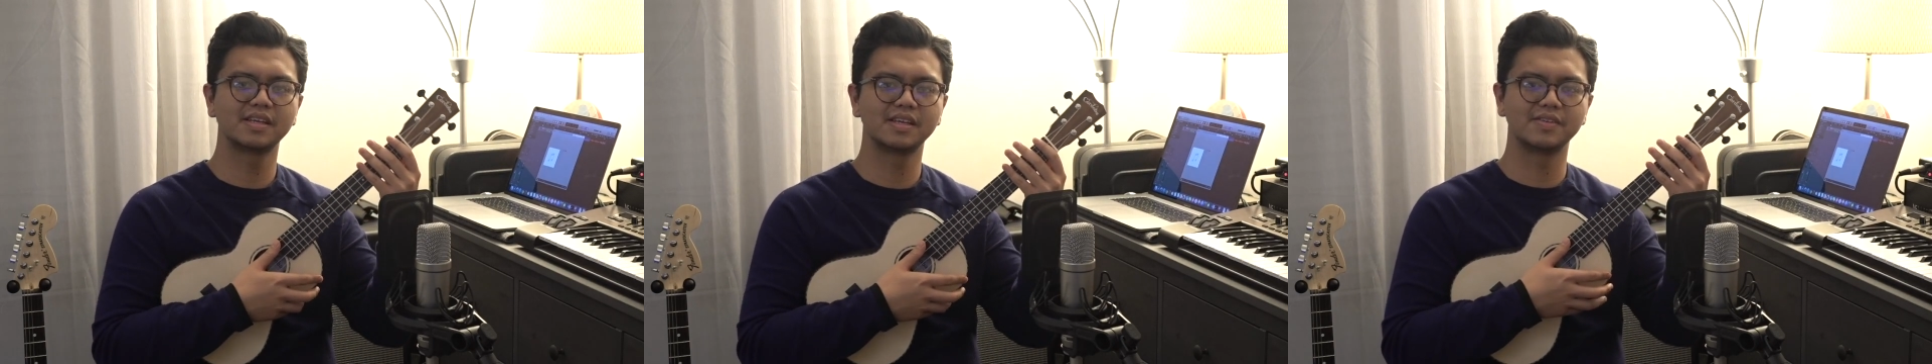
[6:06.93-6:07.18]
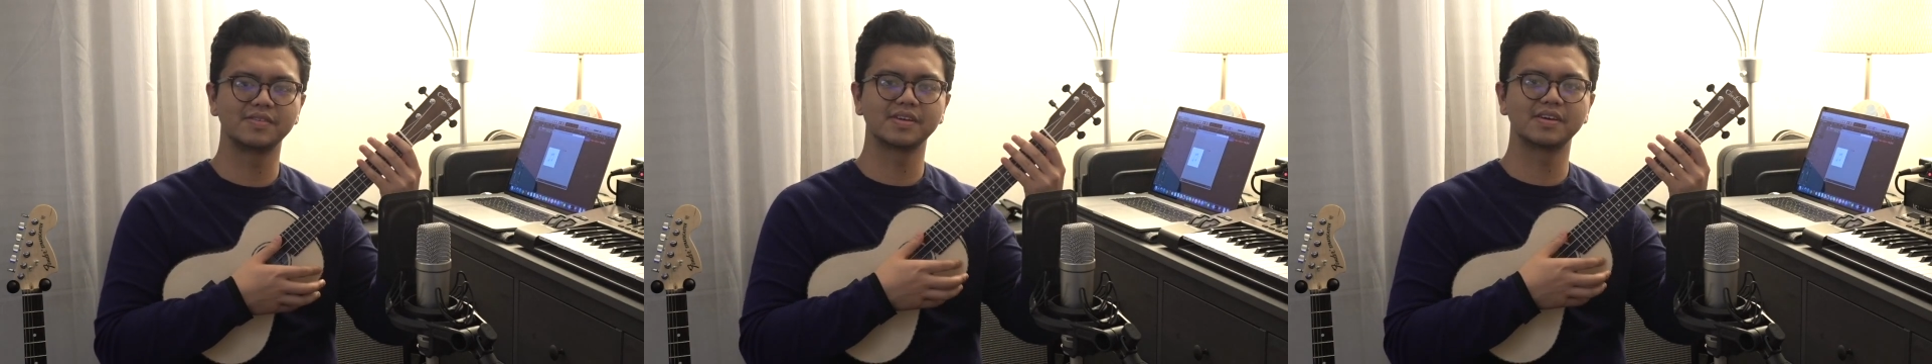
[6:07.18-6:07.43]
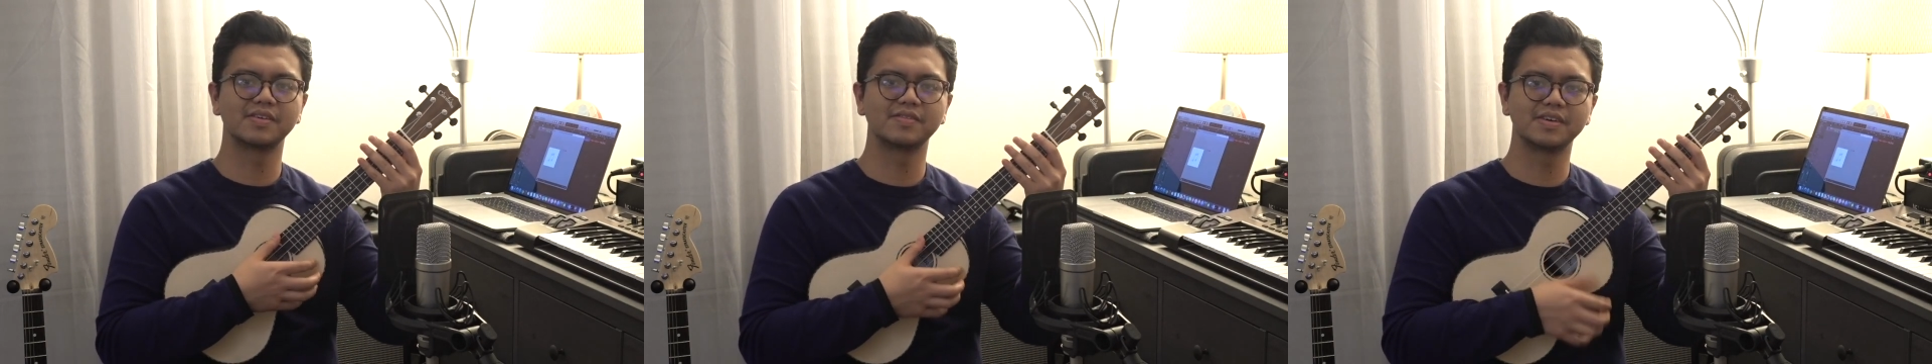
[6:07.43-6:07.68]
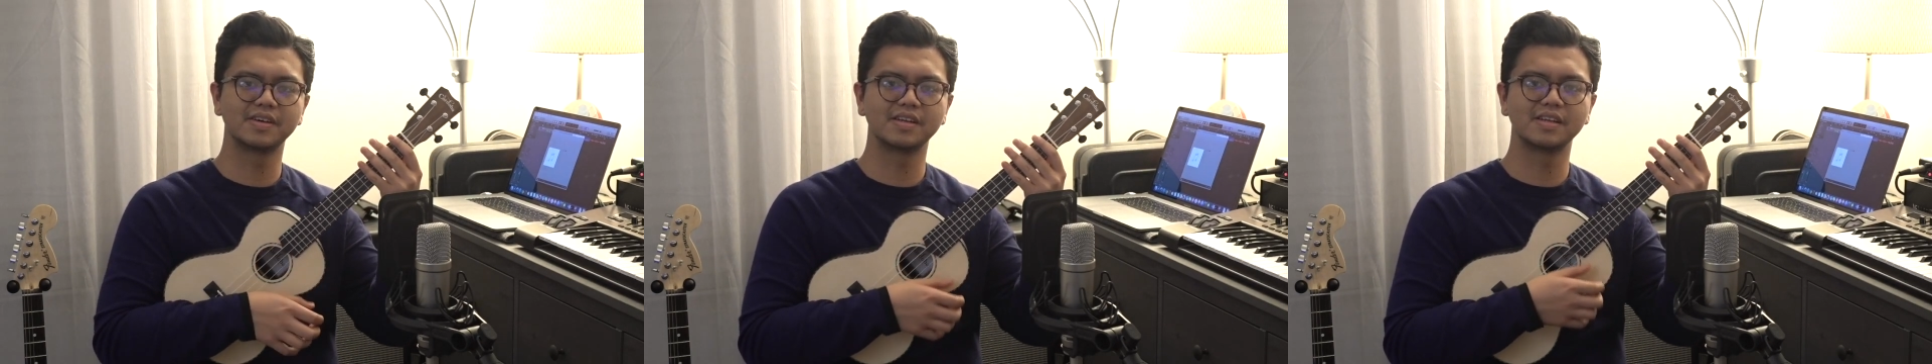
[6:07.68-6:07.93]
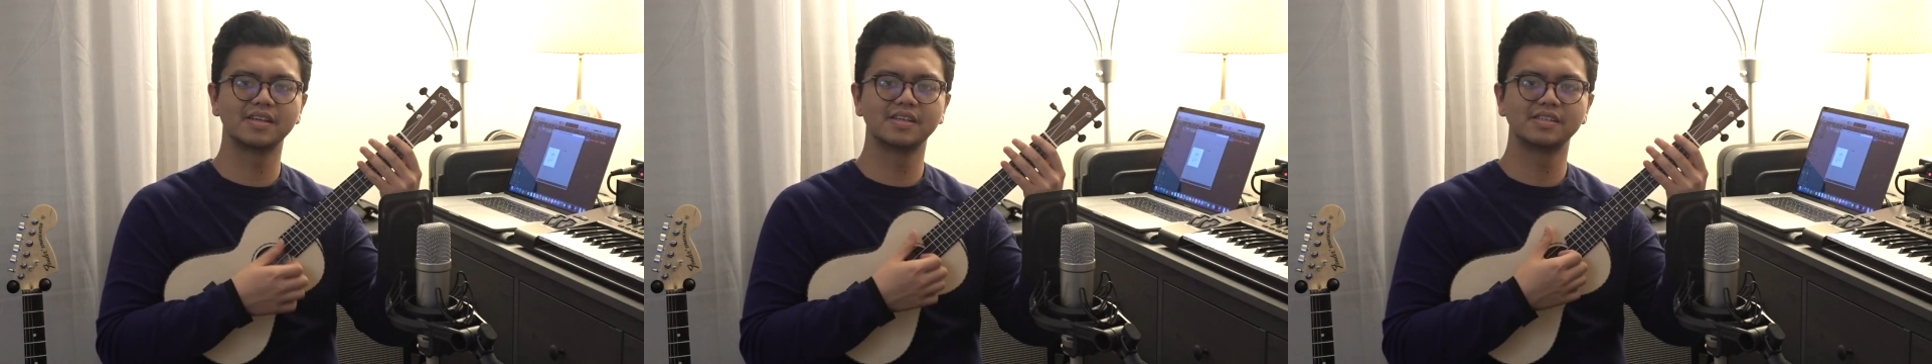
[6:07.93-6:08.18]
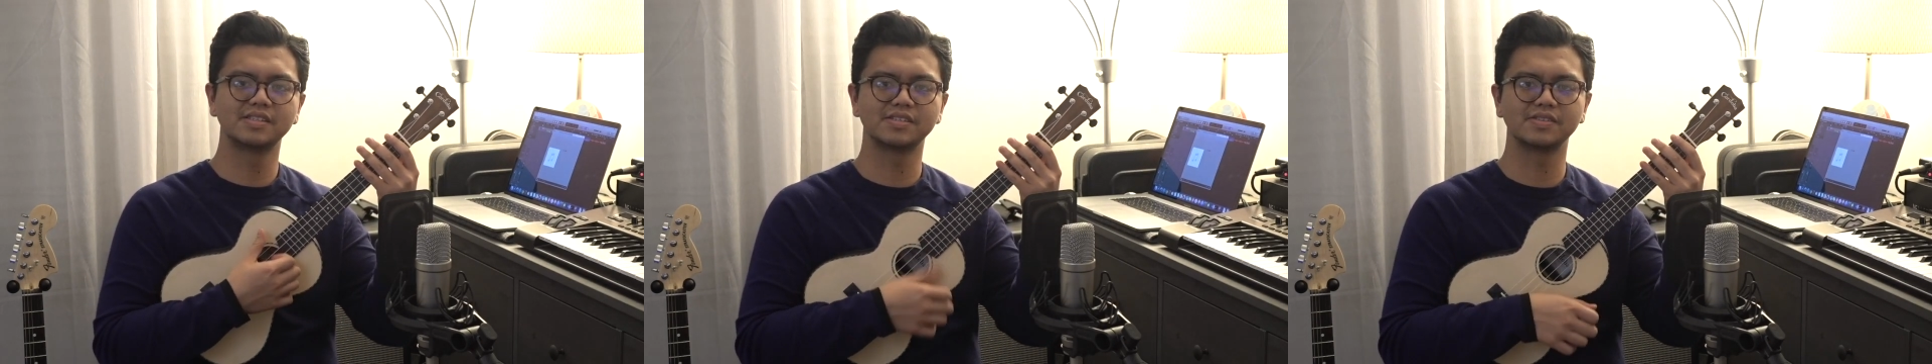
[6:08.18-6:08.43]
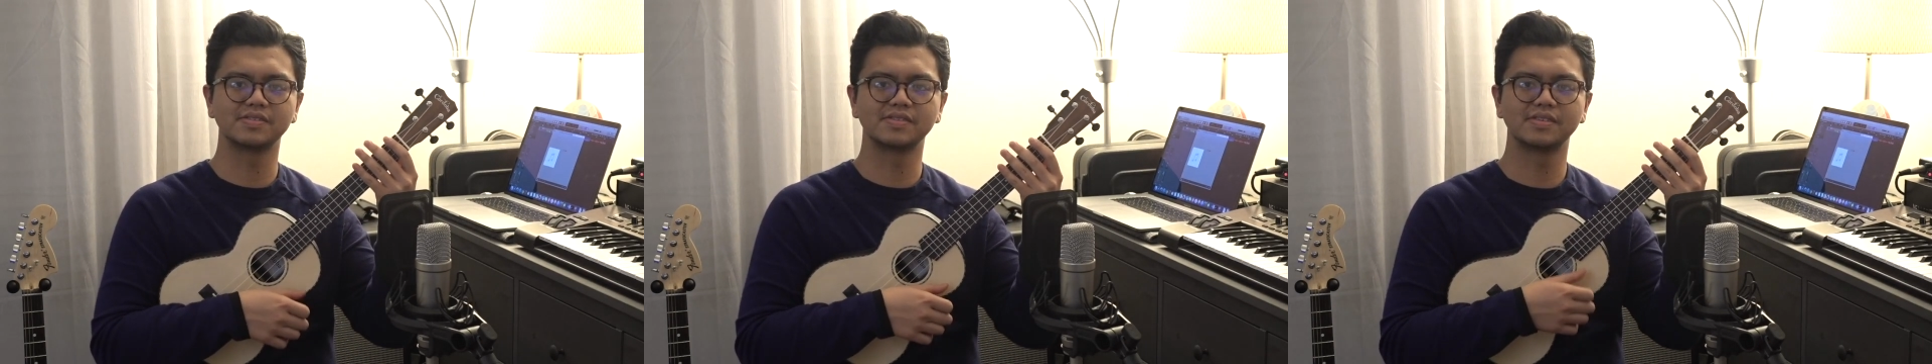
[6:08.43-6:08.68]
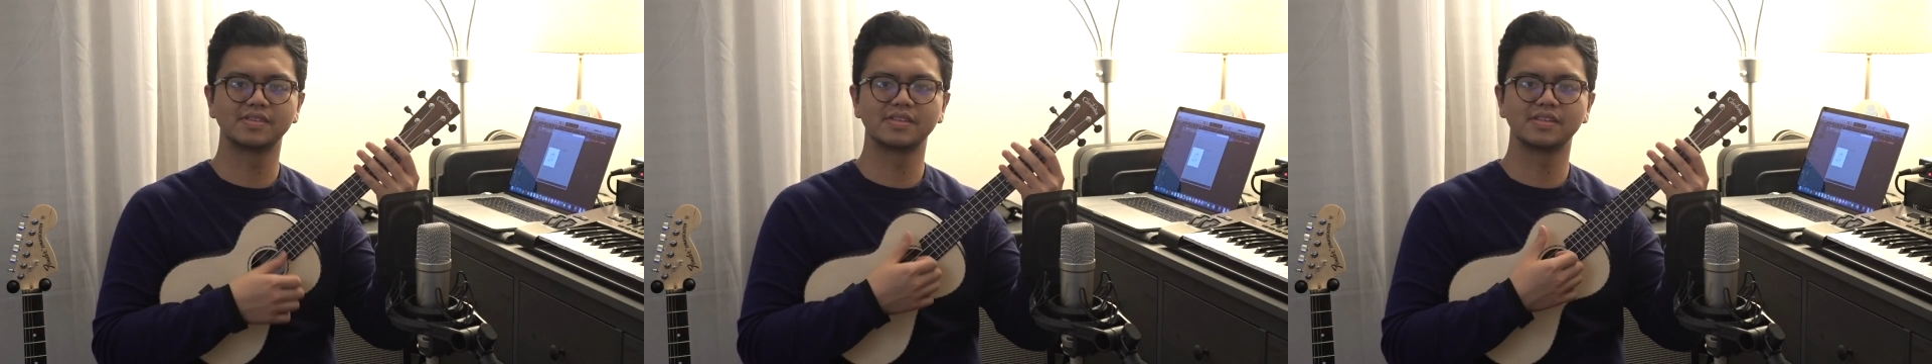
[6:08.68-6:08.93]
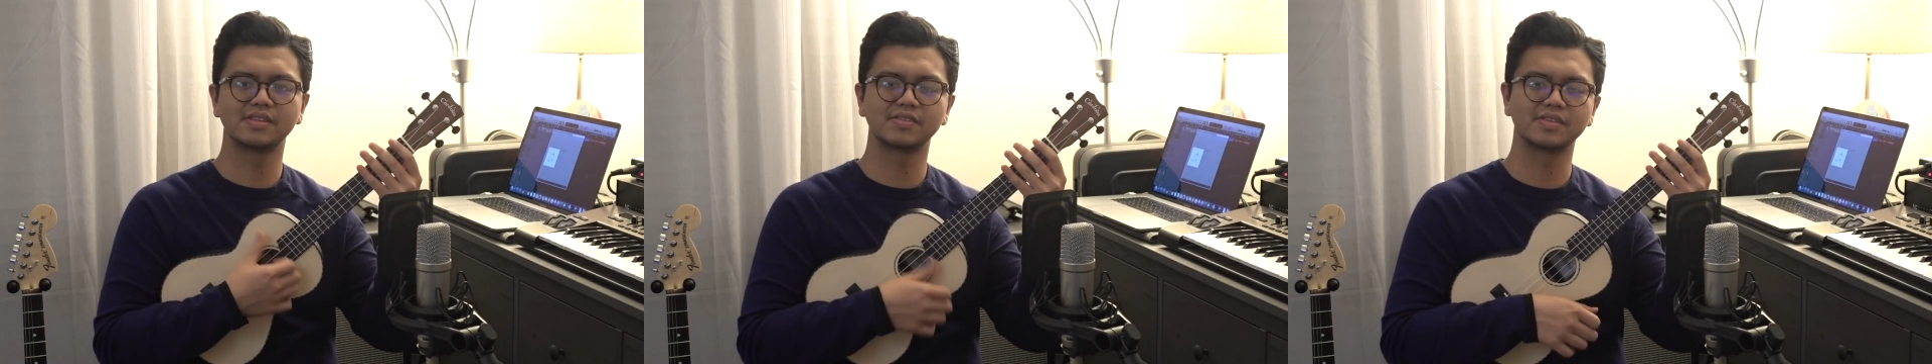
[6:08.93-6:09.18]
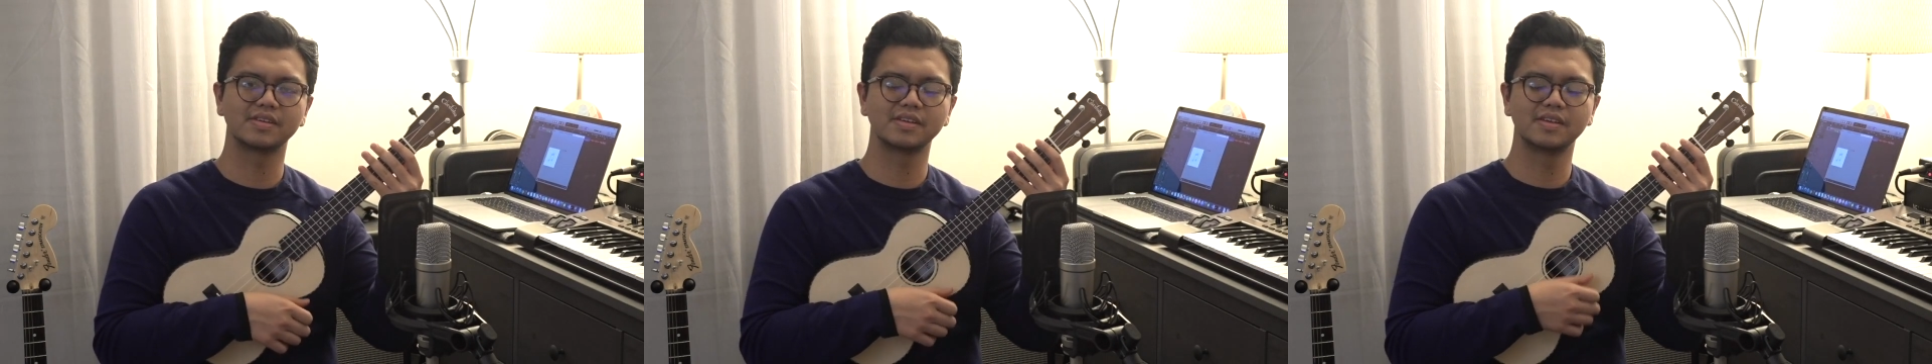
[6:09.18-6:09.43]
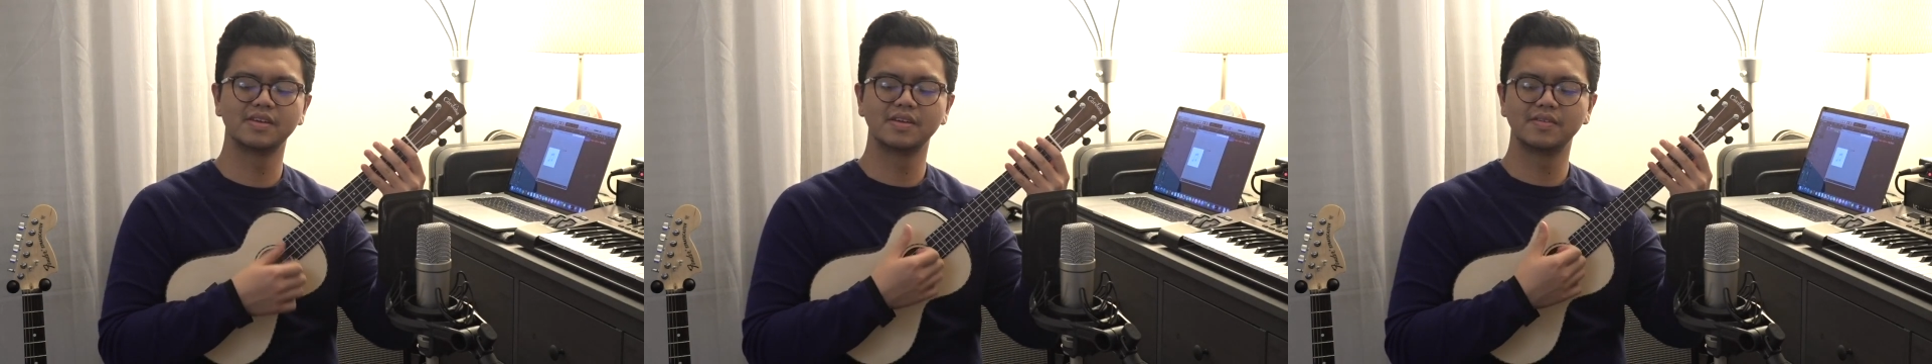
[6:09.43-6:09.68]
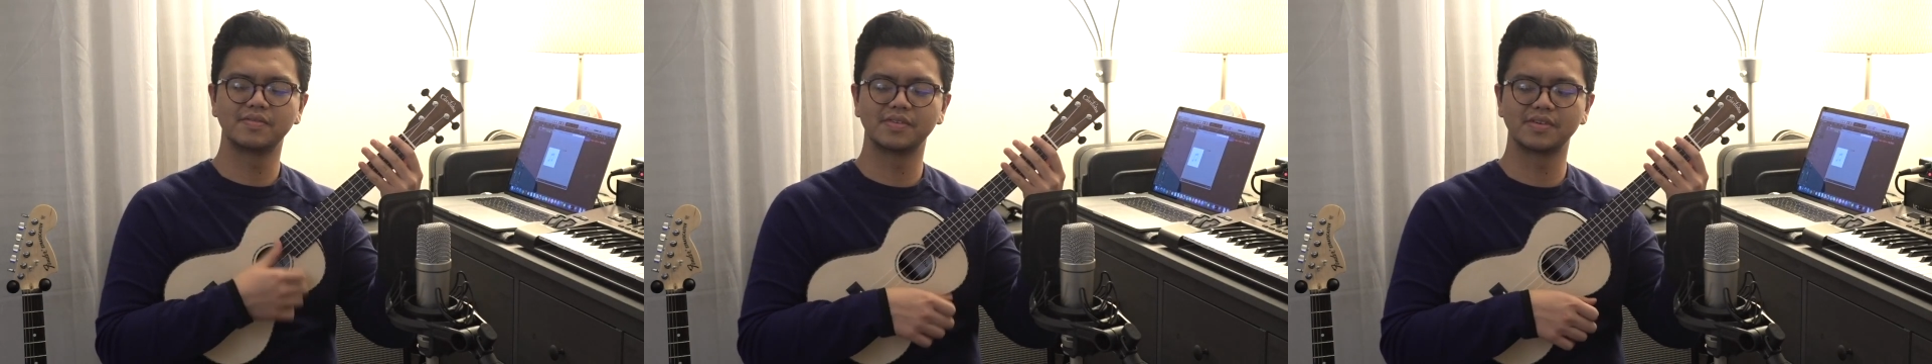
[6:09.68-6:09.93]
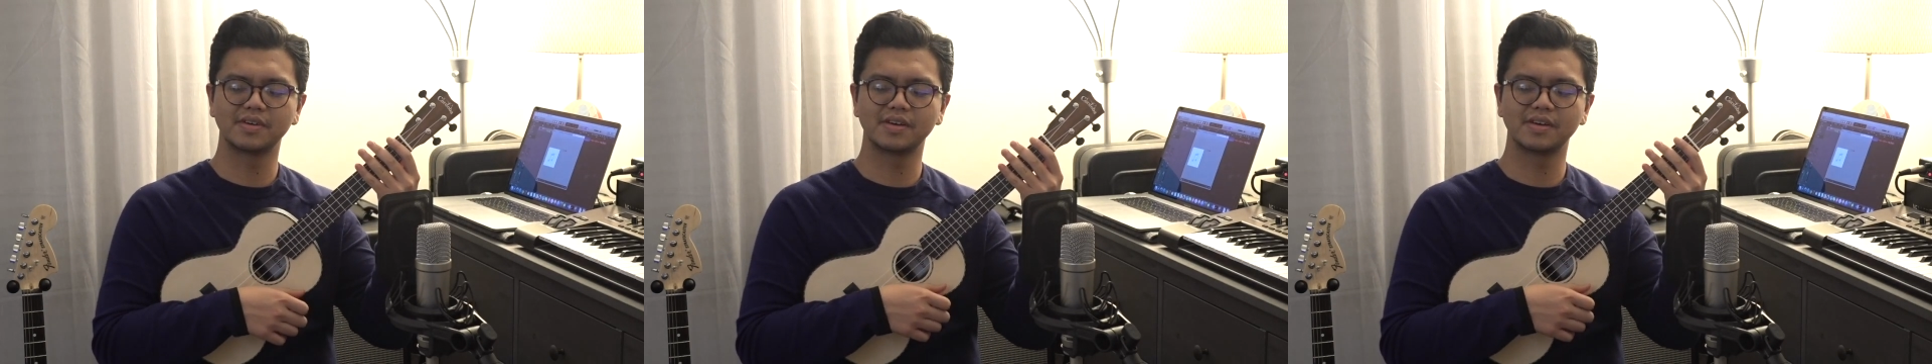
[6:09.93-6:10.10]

Here we go. 1, 2, 3, 4,